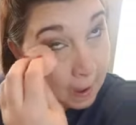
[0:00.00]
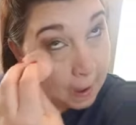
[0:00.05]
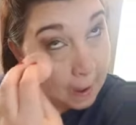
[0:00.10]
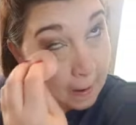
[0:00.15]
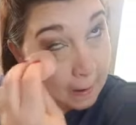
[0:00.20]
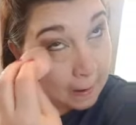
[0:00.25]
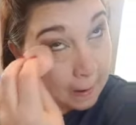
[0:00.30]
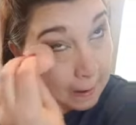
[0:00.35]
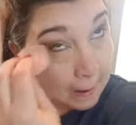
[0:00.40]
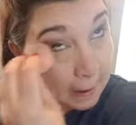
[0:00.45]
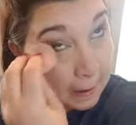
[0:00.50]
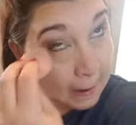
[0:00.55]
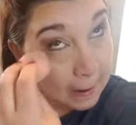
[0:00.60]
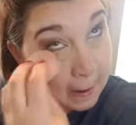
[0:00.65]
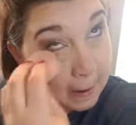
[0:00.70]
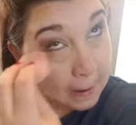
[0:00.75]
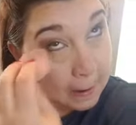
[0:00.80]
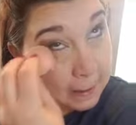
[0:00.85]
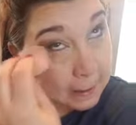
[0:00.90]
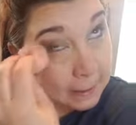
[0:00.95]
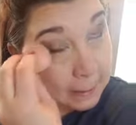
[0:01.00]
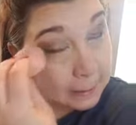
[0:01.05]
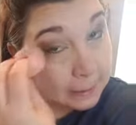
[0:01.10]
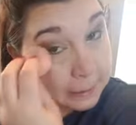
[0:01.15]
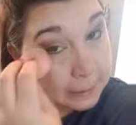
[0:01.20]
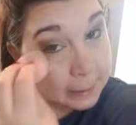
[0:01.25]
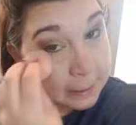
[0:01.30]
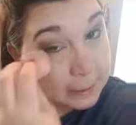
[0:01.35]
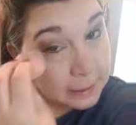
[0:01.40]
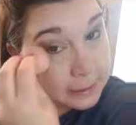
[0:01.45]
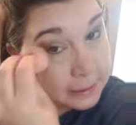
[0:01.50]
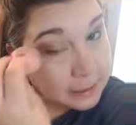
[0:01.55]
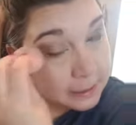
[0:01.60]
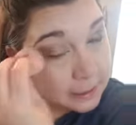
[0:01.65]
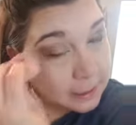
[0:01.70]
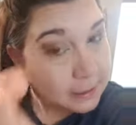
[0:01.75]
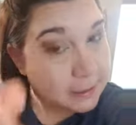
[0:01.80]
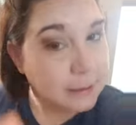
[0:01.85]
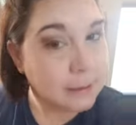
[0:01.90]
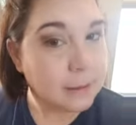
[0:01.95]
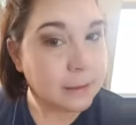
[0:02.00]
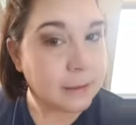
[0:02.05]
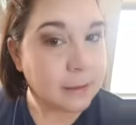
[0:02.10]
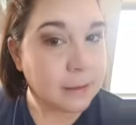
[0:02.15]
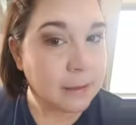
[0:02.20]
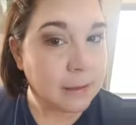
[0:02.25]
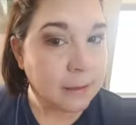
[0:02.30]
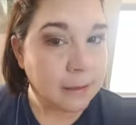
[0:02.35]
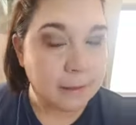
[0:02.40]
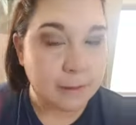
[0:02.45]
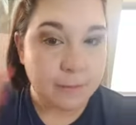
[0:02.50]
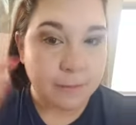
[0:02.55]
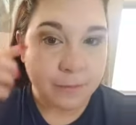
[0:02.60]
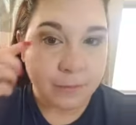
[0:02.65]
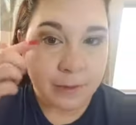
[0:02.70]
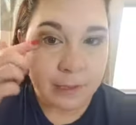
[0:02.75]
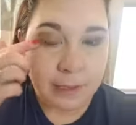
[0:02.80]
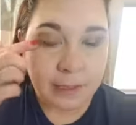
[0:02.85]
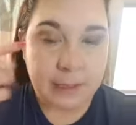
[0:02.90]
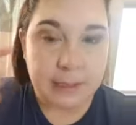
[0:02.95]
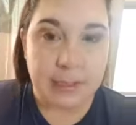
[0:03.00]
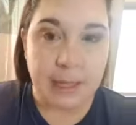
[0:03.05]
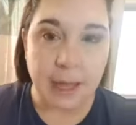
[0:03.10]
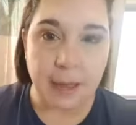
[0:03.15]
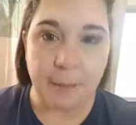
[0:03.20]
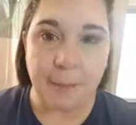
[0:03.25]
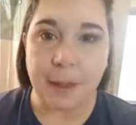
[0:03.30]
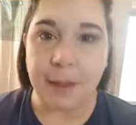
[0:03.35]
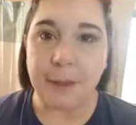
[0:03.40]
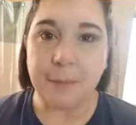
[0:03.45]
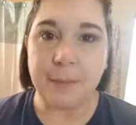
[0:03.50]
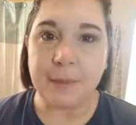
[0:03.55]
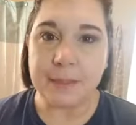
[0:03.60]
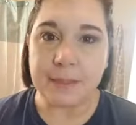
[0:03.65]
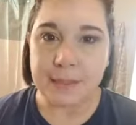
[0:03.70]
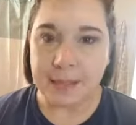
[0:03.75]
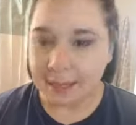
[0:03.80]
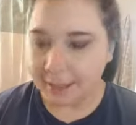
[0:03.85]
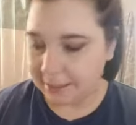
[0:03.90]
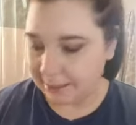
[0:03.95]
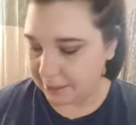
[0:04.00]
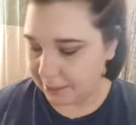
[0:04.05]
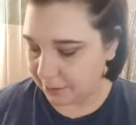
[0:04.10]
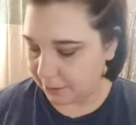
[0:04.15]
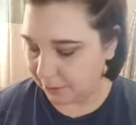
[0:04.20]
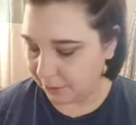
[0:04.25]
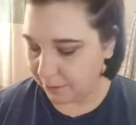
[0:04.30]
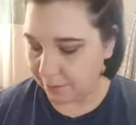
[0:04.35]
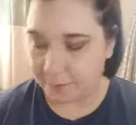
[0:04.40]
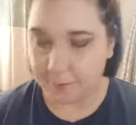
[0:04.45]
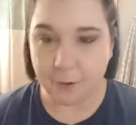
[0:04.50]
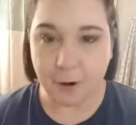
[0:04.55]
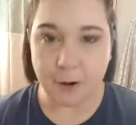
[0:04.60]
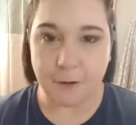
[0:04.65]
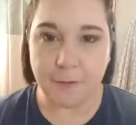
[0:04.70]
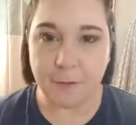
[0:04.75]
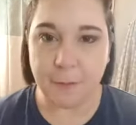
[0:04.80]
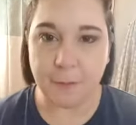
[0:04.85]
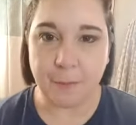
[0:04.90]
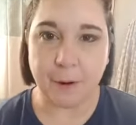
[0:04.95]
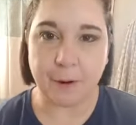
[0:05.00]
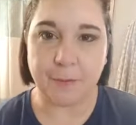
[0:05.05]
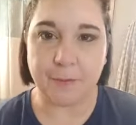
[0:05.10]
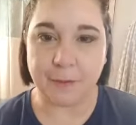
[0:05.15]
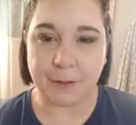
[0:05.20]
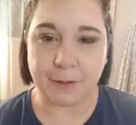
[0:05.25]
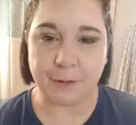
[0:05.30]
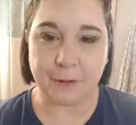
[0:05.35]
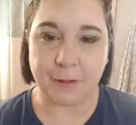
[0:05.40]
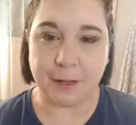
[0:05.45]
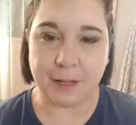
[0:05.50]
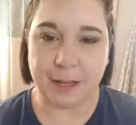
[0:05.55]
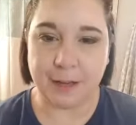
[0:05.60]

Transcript: Okay, I got to get this. Yes, I make mistakes too. Far from perfect when it